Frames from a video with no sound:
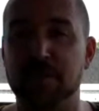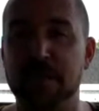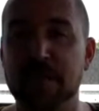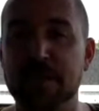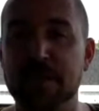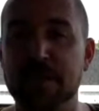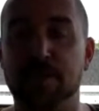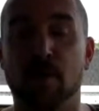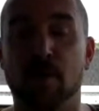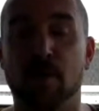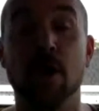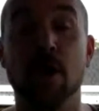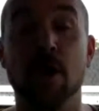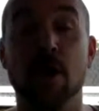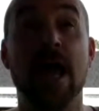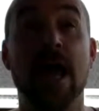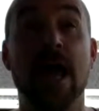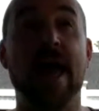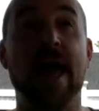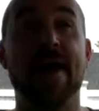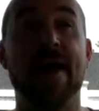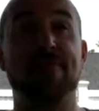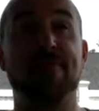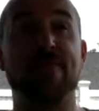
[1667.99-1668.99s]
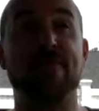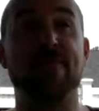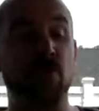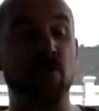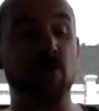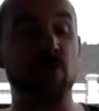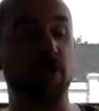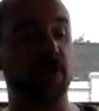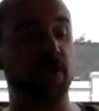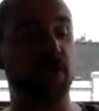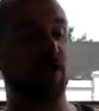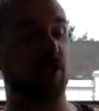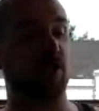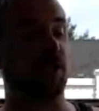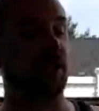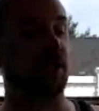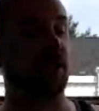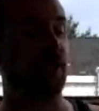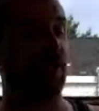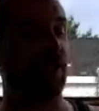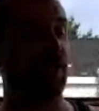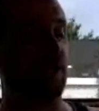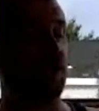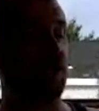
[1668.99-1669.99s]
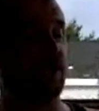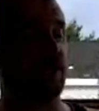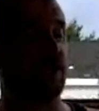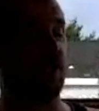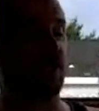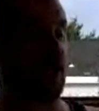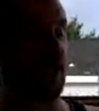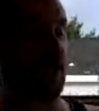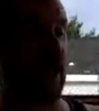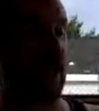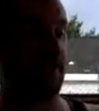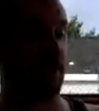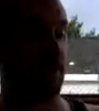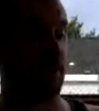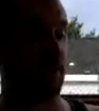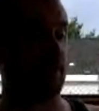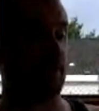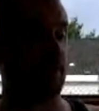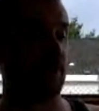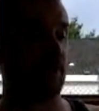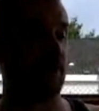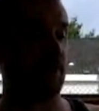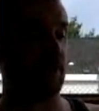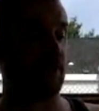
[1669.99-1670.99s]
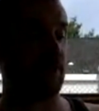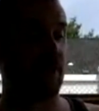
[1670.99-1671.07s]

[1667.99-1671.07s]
and people, and they will literally look at their checkbook,